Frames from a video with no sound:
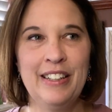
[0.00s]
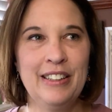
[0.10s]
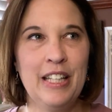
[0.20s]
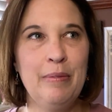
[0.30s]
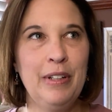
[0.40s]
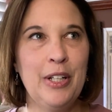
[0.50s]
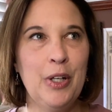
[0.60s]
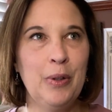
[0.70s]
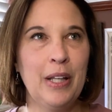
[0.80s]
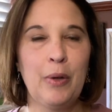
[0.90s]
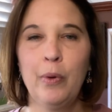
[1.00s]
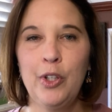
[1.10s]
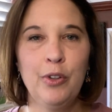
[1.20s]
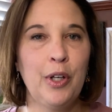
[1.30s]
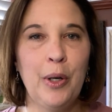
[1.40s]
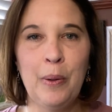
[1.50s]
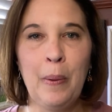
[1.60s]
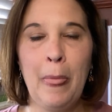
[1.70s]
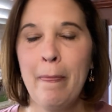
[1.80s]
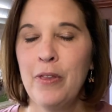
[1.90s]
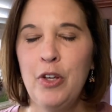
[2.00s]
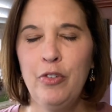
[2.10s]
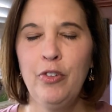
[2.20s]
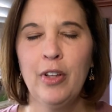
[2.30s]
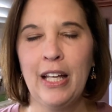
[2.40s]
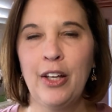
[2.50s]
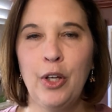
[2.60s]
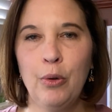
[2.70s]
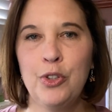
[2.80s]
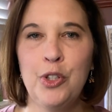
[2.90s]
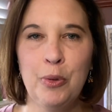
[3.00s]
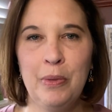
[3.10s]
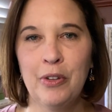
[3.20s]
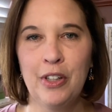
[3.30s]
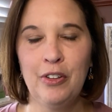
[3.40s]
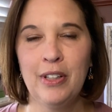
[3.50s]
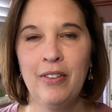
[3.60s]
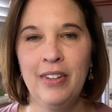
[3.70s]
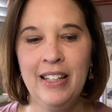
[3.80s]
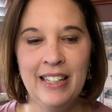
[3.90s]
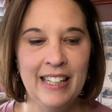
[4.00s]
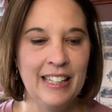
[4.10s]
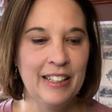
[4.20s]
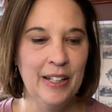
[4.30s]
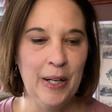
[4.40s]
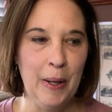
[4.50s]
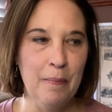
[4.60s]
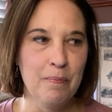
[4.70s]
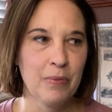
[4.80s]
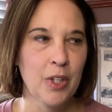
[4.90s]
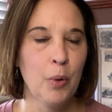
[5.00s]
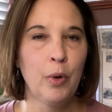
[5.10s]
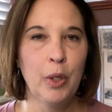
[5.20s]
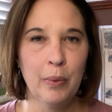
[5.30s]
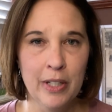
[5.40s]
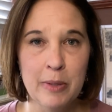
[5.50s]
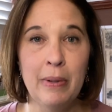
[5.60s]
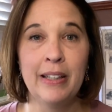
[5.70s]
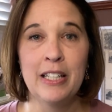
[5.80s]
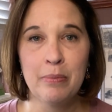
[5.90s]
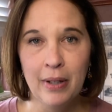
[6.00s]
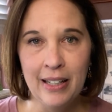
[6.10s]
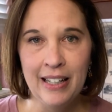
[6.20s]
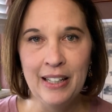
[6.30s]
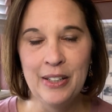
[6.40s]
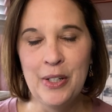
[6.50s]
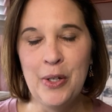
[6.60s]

Let me know like where you go. If you feel like a go-to meal that you love eating, where you want to spend less money,